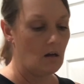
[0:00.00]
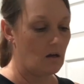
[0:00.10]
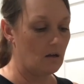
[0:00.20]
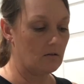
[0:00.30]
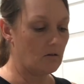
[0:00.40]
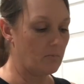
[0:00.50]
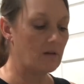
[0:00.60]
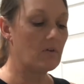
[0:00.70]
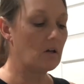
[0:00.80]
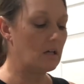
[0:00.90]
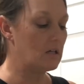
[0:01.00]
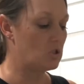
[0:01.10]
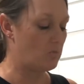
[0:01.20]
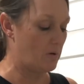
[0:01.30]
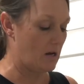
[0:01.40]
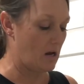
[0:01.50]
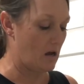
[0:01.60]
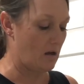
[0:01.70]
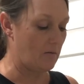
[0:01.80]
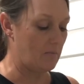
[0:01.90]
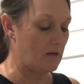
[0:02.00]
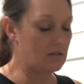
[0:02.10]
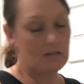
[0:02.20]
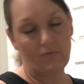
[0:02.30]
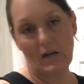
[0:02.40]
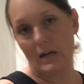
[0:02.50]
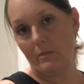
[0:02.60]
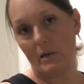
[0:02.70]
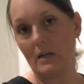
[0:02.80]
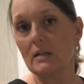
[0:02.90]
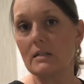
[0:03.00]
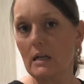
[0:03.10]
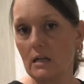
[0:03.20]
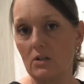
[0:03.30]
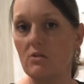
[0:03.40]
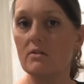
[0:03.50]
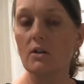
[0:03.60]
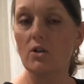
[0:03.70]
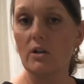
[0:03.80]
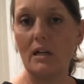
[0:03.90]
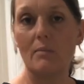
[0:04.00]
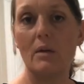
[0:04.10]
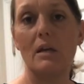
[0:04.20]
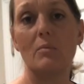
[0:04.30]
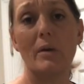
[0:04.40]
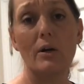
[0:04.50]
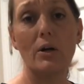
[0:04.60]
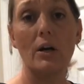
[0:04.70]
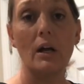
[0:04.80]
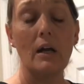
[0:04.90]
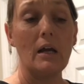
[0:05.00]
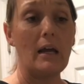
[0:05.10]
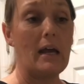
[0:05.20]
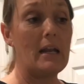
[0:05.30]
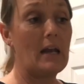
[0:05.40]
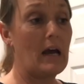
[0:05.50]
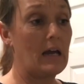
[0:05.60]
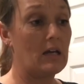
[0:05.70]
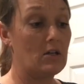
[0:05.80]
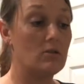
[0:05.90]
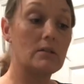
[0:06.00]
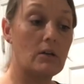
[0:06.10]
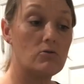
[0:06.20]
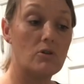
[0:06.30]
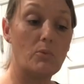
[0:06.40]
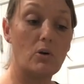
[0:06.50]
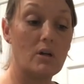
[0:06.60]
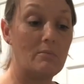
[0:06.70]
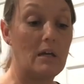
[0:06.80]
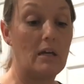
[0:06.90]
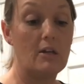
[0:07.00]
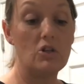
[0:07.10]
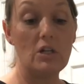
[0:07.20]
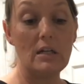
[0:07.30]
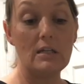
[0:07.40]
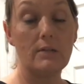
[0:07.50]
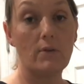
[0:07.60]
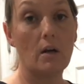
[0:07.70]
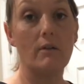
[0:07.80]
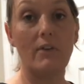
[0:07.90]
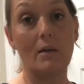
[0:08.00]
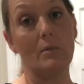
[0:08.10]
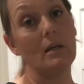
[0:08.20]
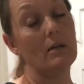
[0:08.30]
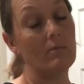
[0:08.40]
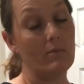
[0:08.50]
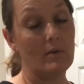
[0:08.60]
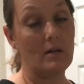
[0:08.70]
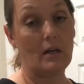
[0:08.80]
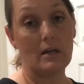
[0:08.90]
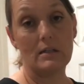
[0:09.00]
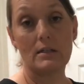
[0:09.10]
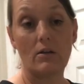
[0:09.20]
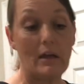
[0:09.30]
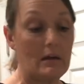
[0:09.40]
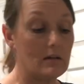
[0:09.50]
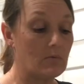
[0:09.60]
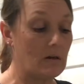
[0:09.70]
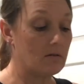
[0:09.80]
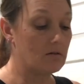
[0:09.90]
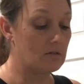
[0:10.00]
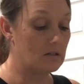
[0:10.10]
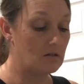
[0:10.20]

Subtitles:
a little bit of a glitch, but it's fine because I can use the cream in butter. And I can use extra milk in making cheese for our family, and I can sell that as well. So it's